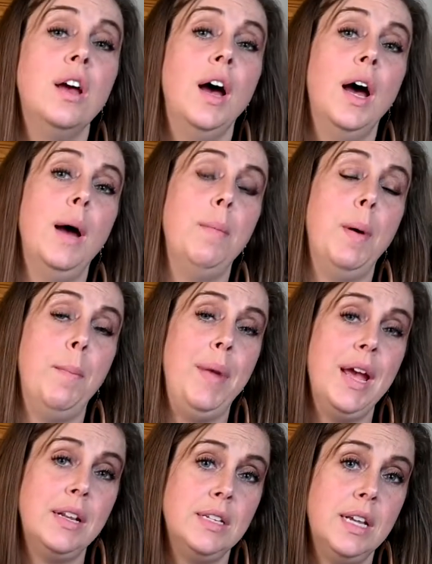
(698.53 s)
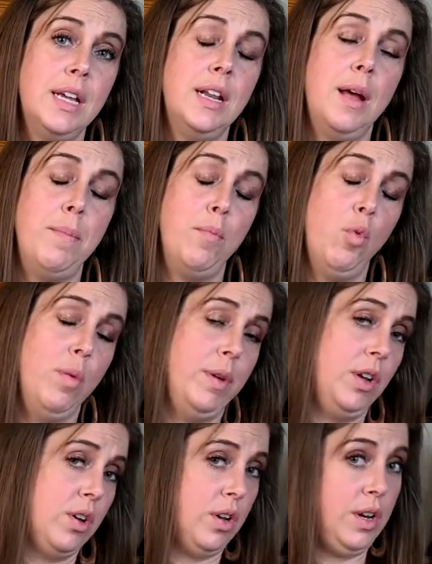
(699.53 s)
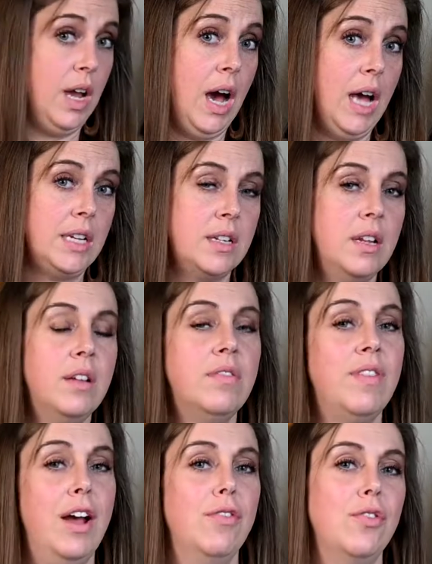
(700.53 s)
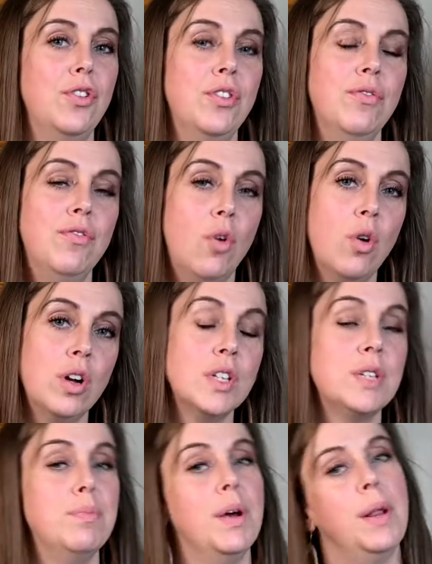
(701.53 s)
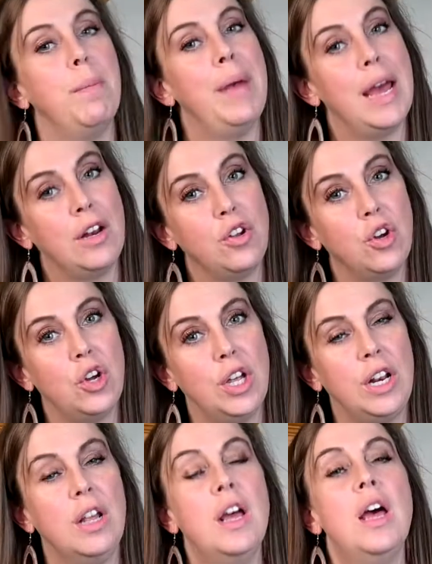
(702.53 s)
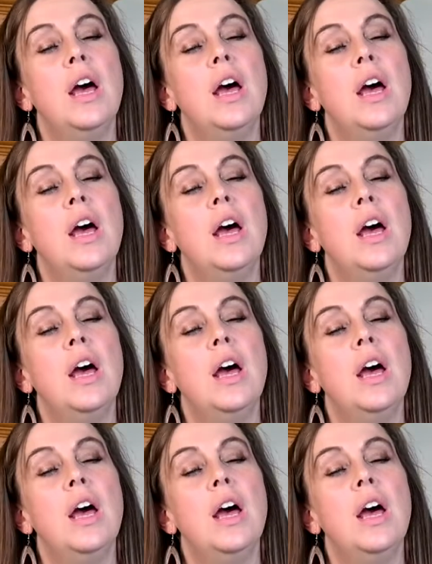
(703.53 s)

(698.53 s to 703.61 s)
A man did. A woman could not file for divorce, but a man could.